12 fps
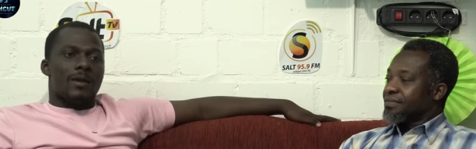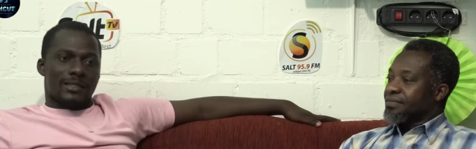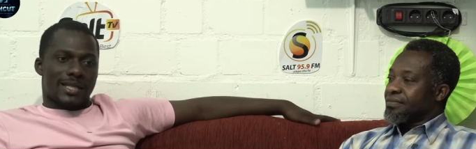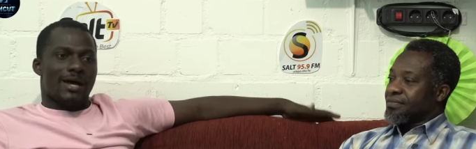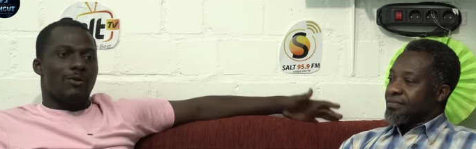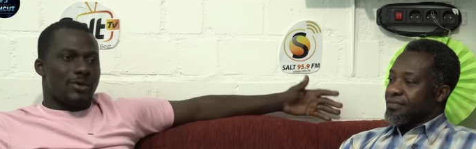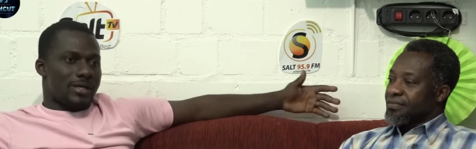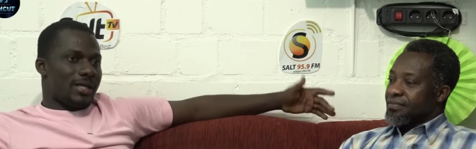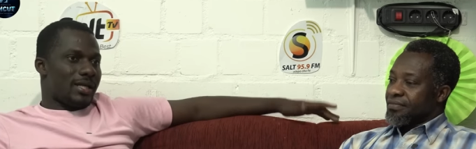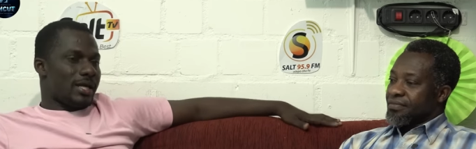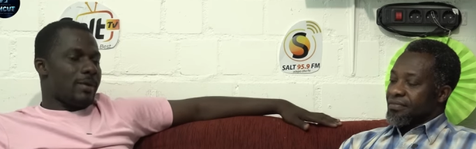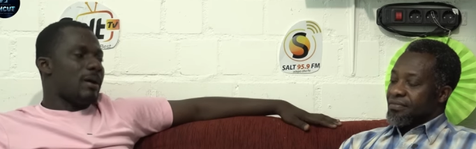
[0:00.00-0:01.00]
Speaker 1: na o
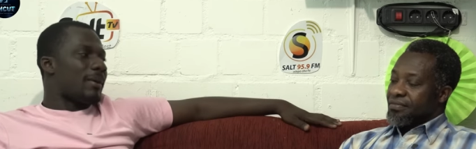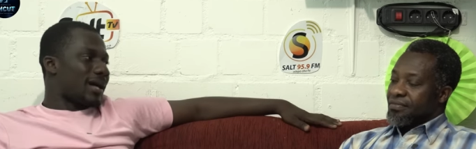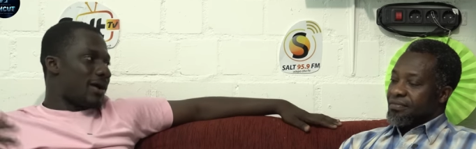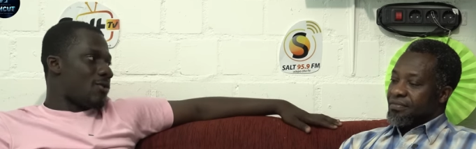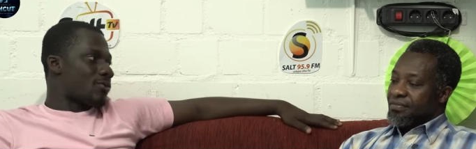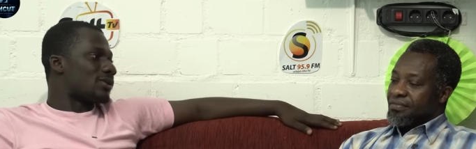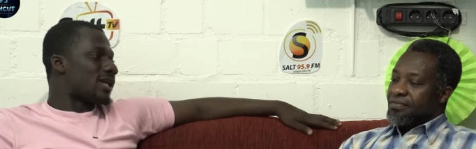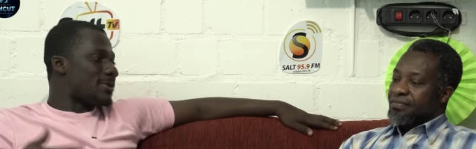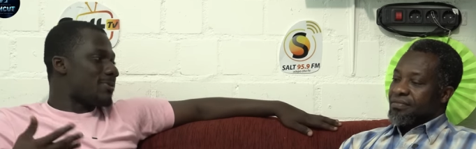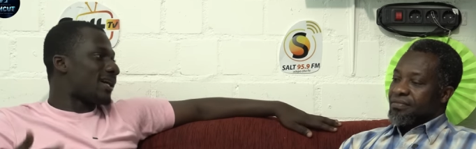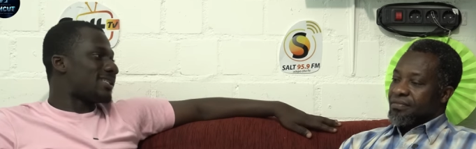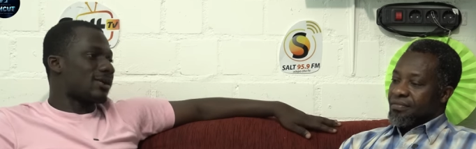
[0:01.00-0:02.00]
dey be be kan because
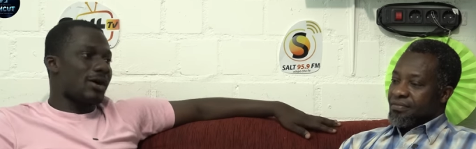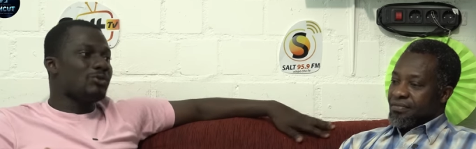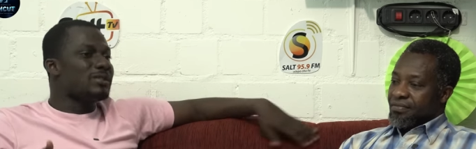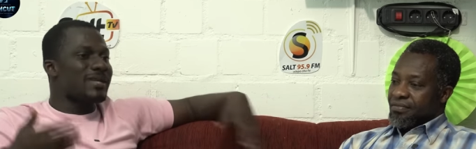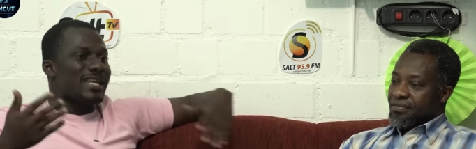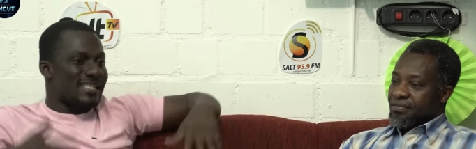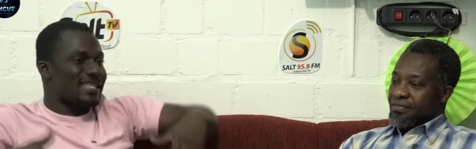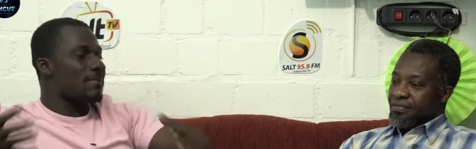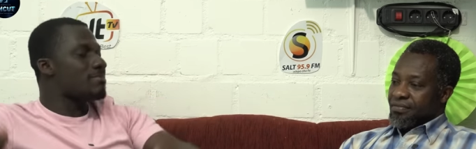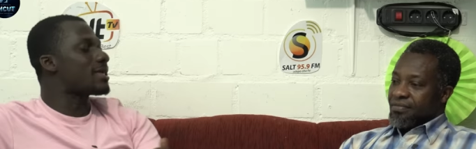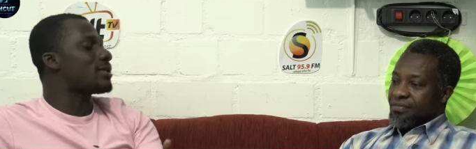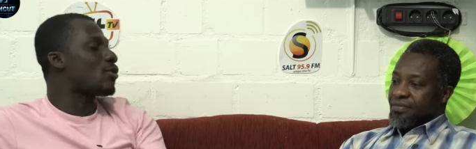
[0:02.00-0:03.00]
ajuma ka say I want to hear the
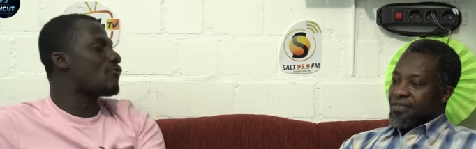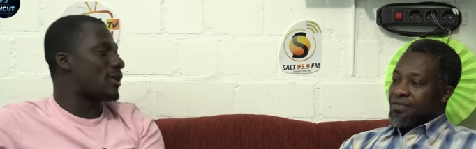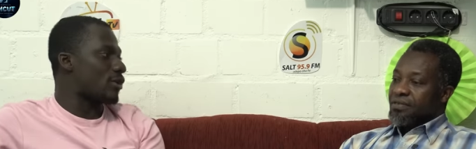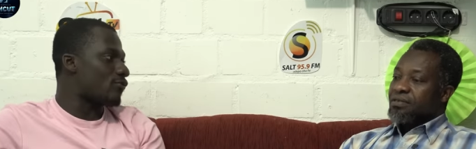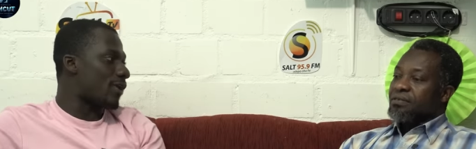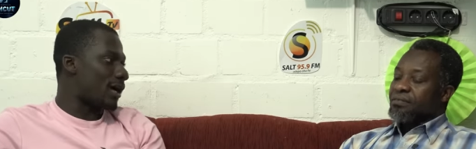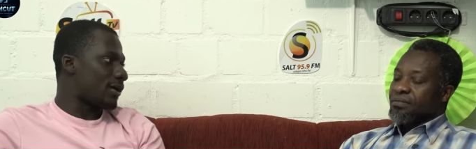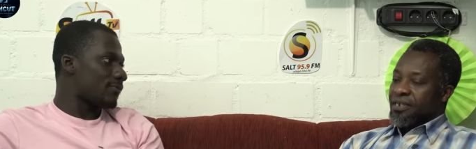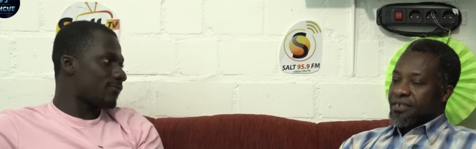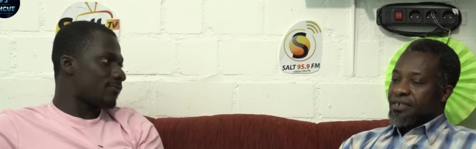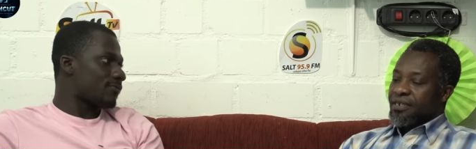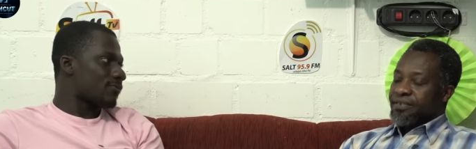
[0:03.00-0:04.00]
same thing over and over.
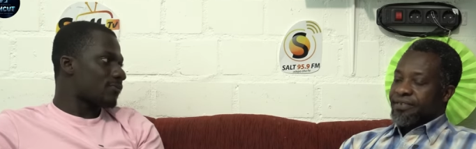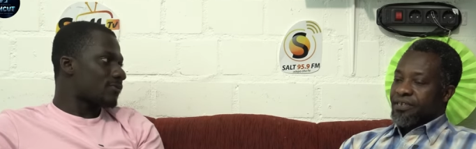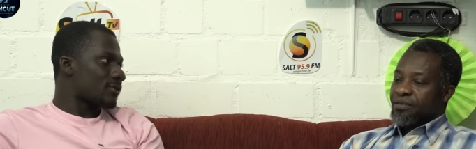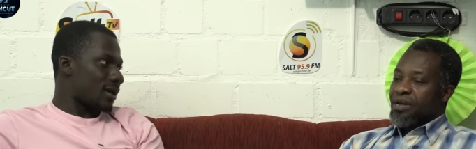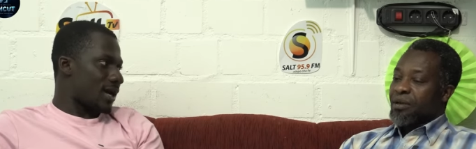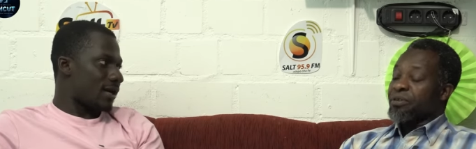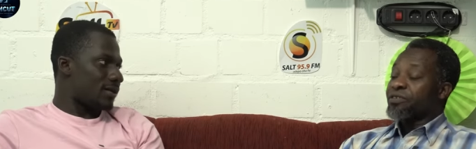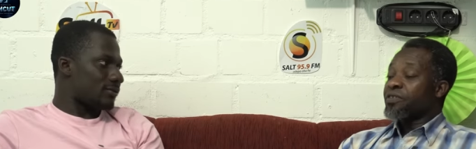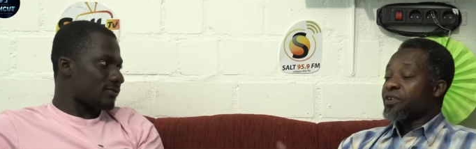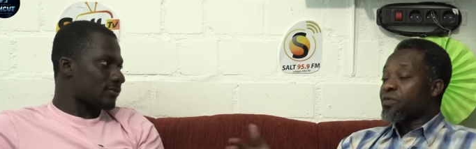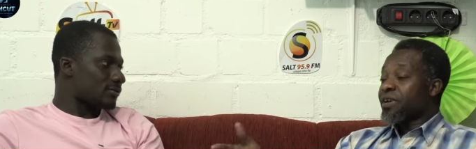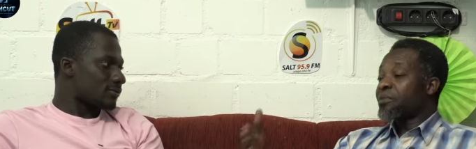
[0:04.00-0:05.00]
Matiwase.
Speaker 2: Ba men
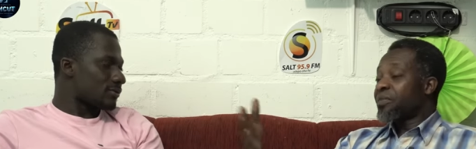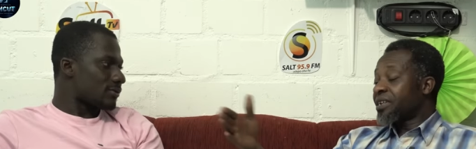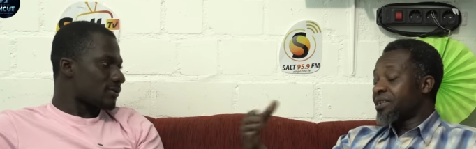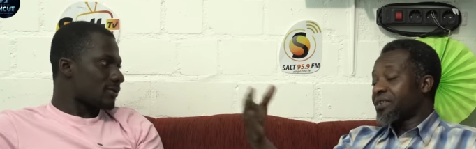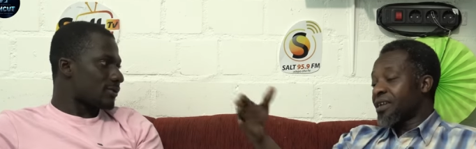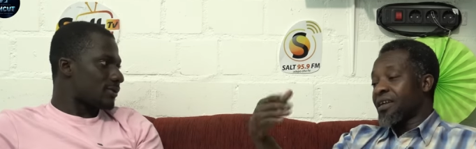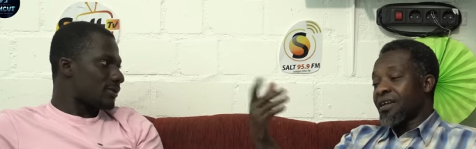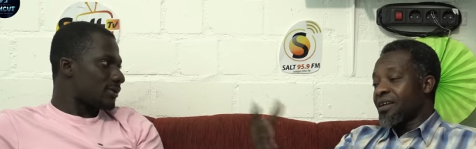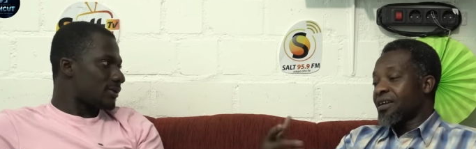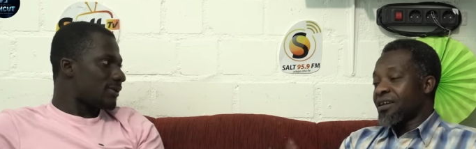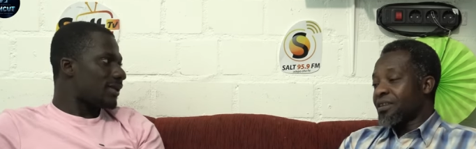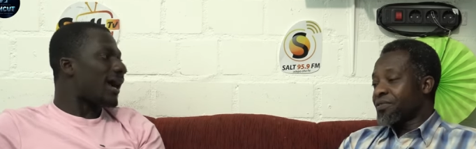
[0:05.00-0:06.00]
so no an ma yes
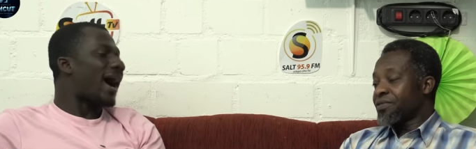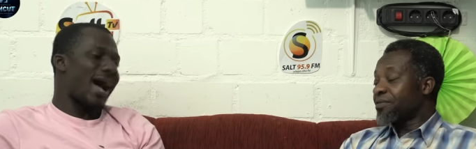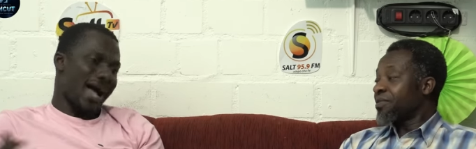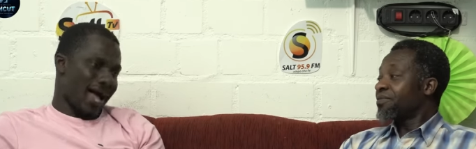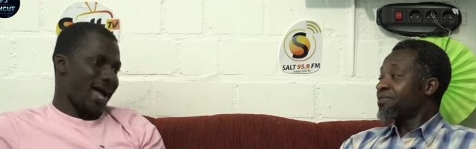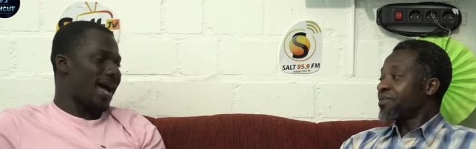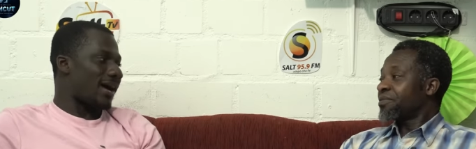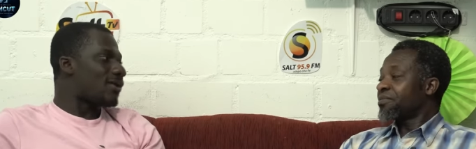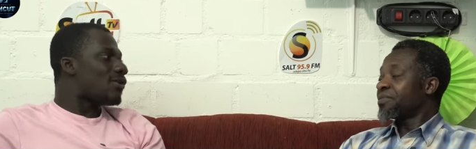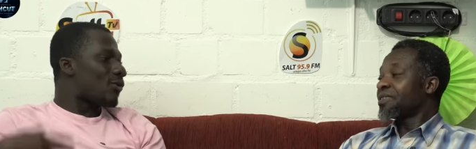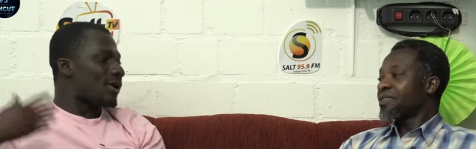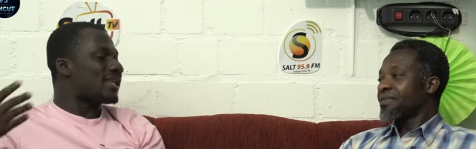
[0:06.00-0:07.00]
ah.
Speaker 1: Aha.
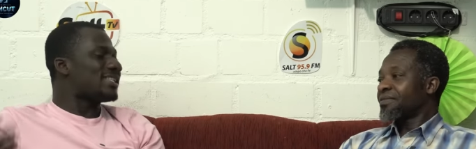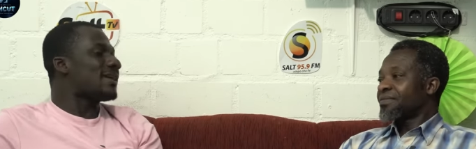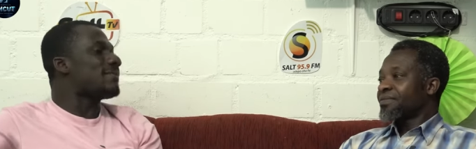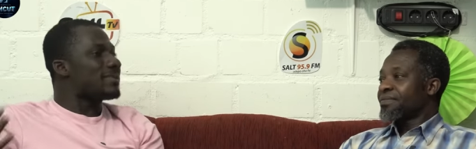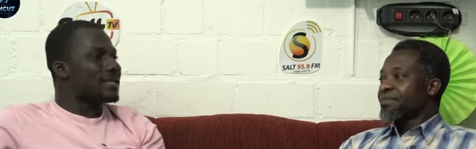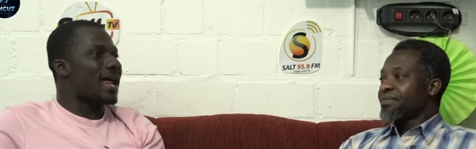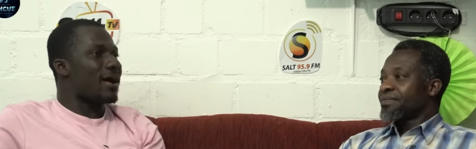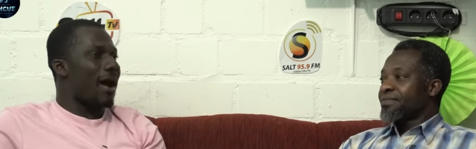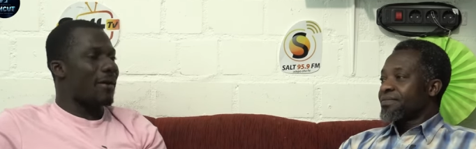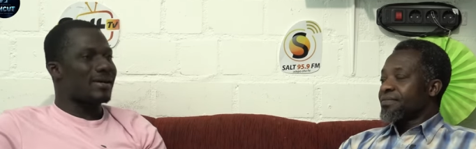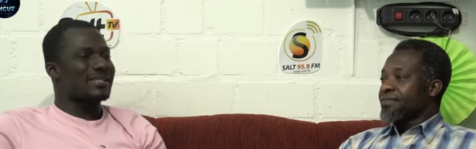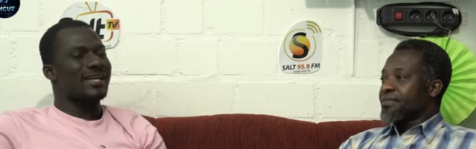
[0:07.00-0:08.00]
We the same thing now
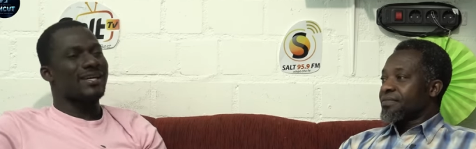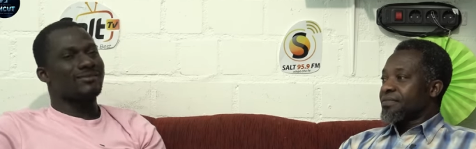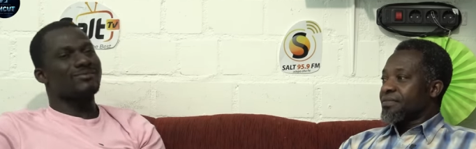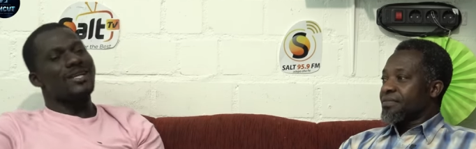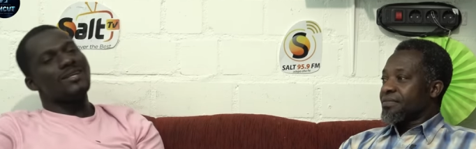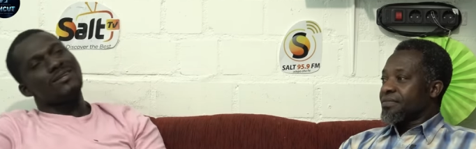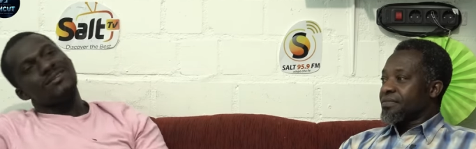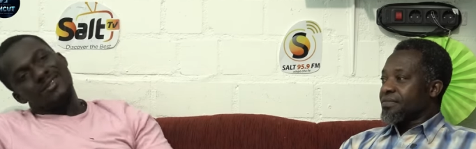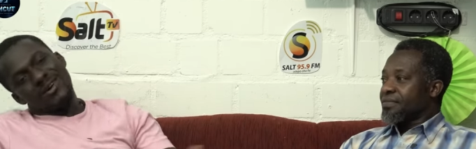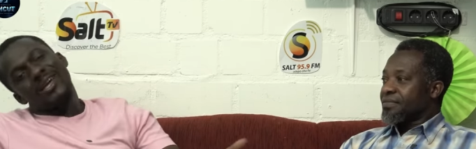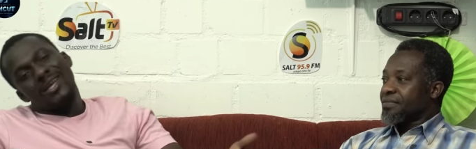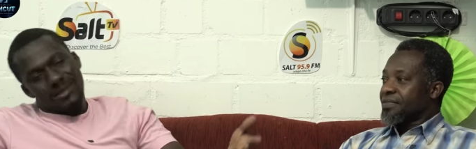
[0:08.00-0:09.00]
I say
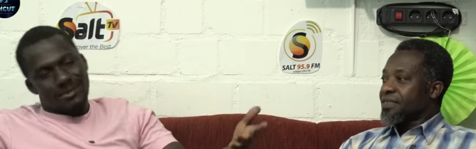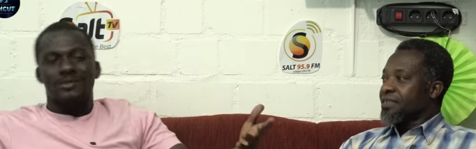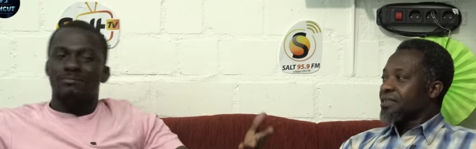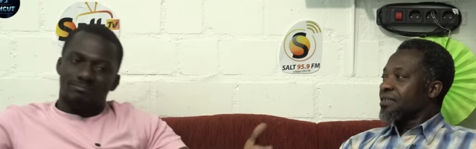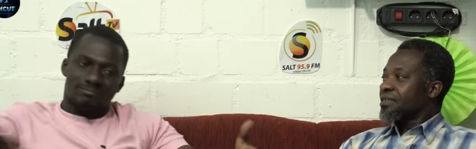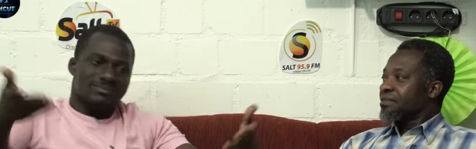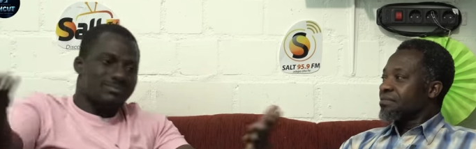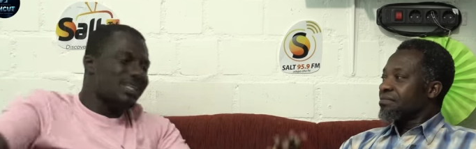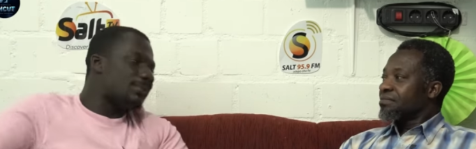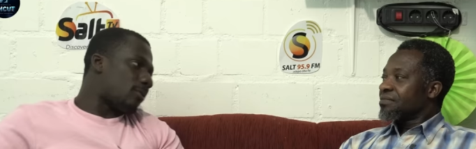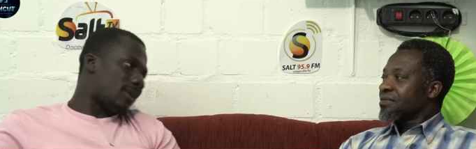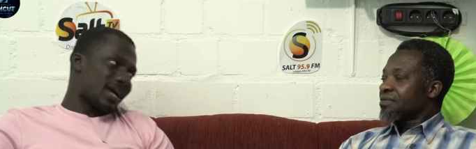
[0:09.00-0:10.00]
okay
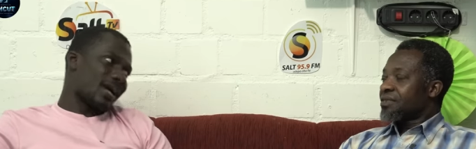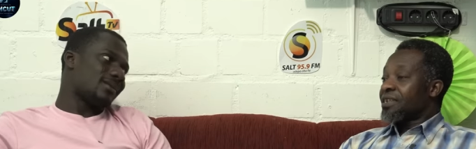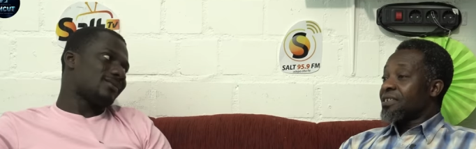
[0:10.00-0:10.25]
dey no be kan.